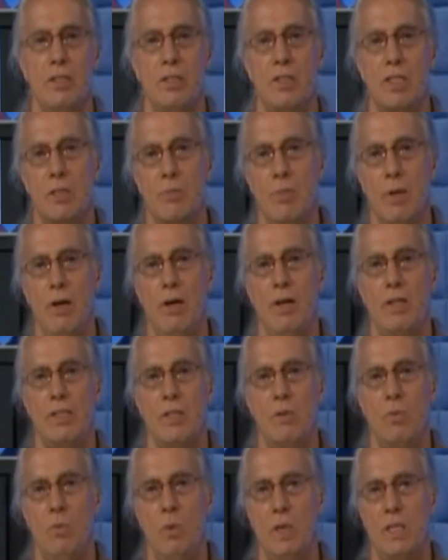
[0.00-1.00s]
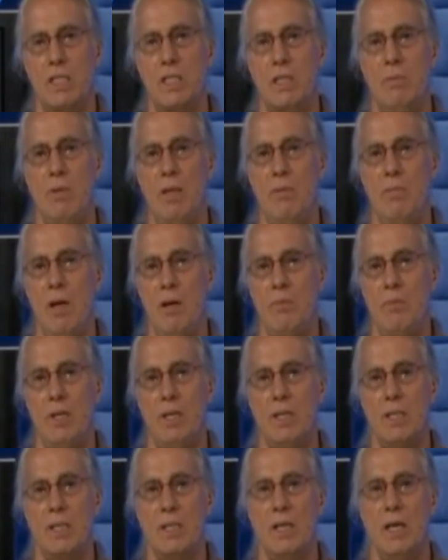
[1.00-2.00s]
their experience and wisdom and
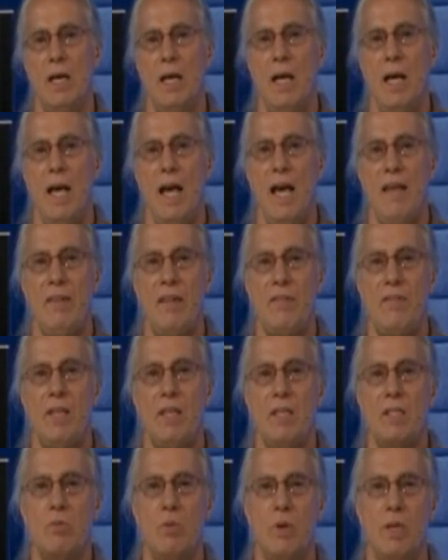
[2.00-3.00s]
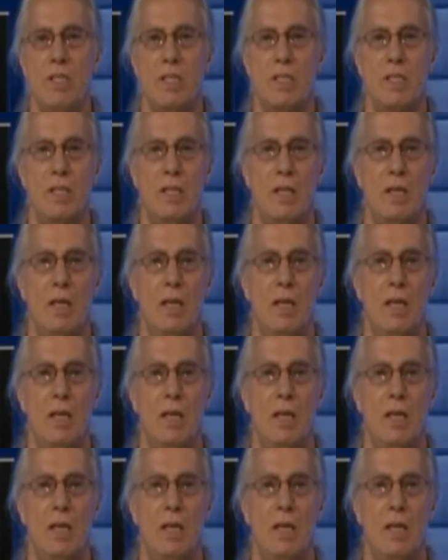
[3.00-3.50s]
memories, and that this was